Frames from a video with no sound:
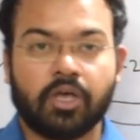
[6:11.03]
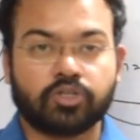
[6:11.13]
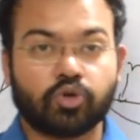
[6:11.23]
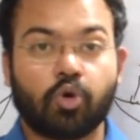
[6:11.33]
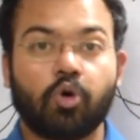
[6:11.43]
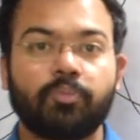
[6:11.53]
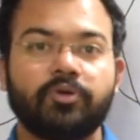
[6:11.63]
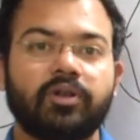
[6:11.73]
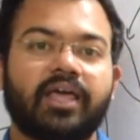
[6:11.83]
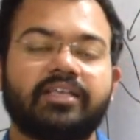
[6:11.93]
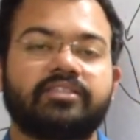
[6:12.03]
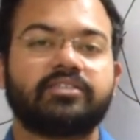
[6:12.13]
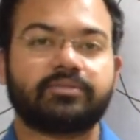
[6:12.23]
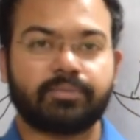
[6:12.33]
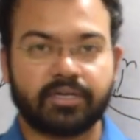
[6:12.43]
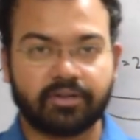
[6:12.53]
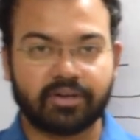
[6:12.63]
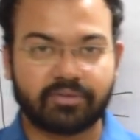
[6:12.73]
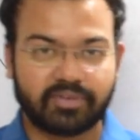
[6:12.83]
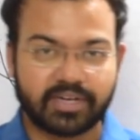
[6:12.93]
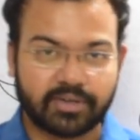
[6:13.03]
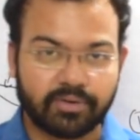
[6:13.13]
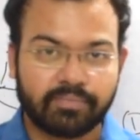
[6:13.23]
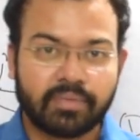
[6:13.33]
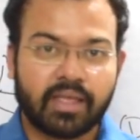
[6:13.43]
So hope you like this particular video.